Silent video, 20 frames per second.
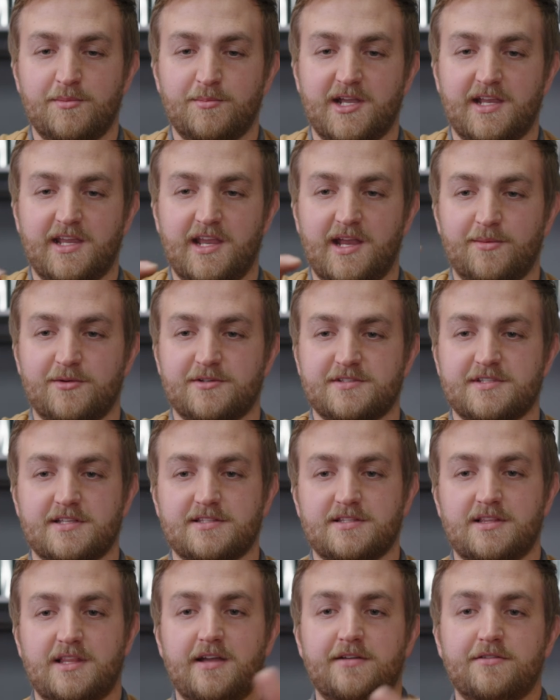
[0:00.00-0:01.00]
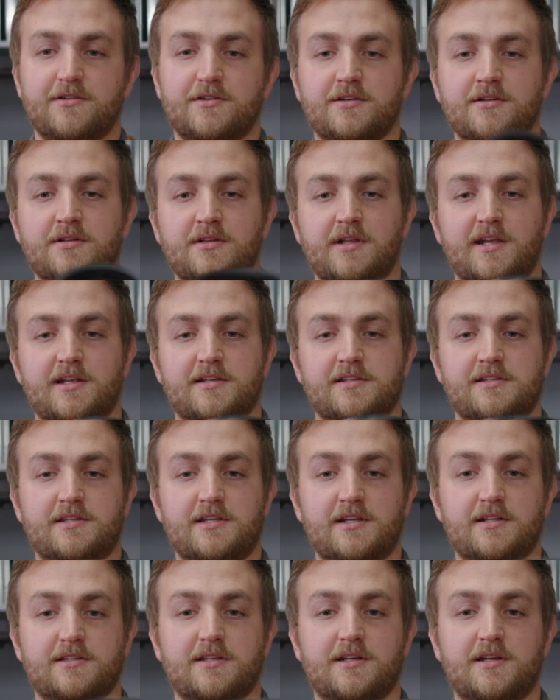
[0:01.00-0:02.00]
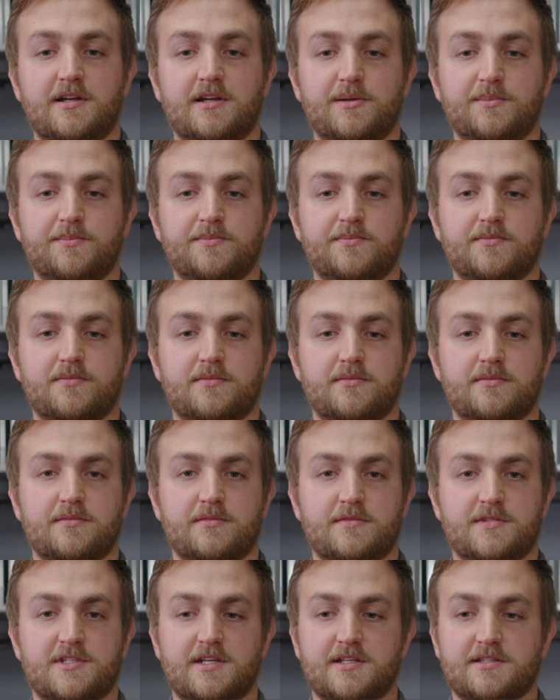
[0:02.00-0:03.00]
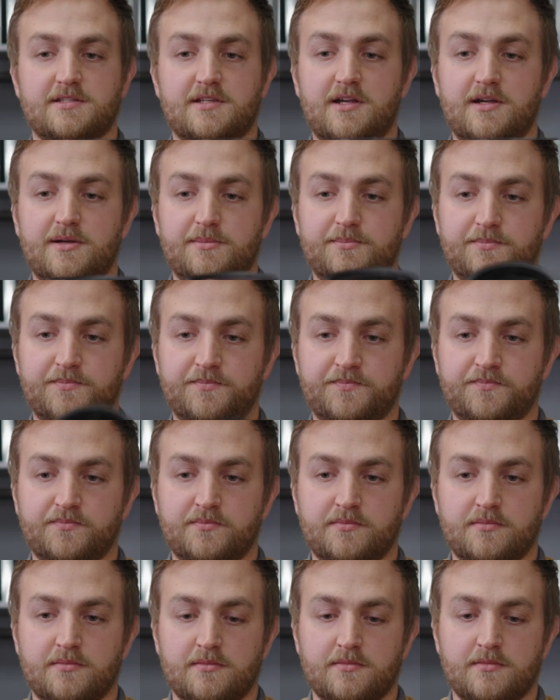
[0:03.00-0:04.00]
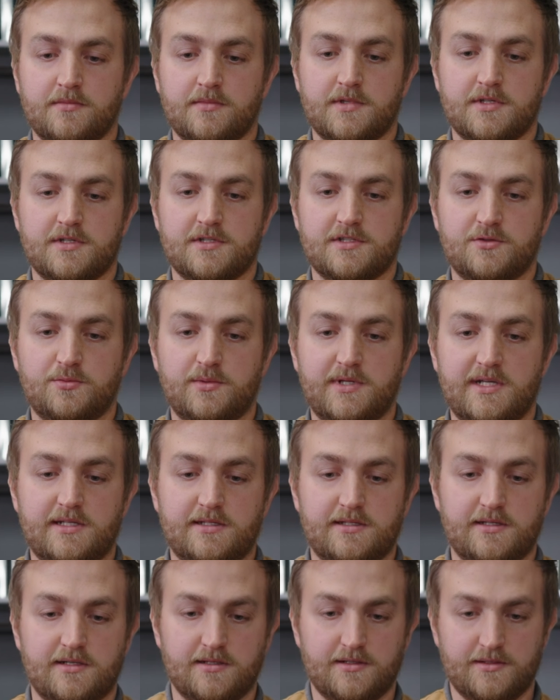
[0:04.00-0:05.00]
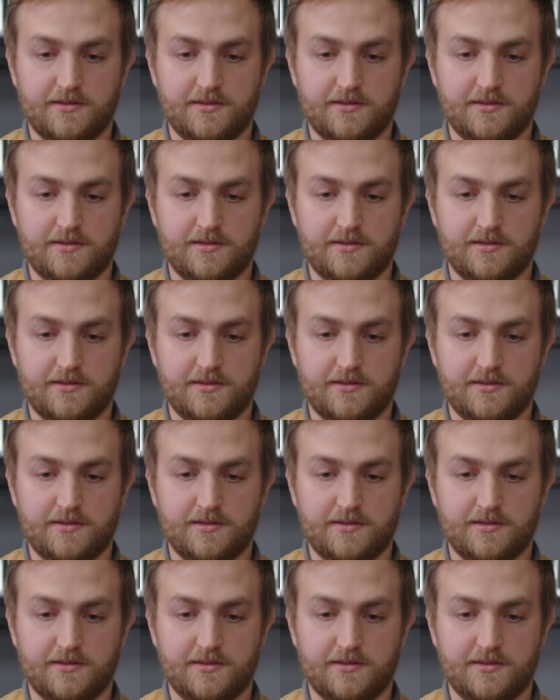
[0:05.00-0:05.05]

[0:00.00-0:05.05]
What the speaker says: my camera sits level. I can tilt it up, sits up, sweet.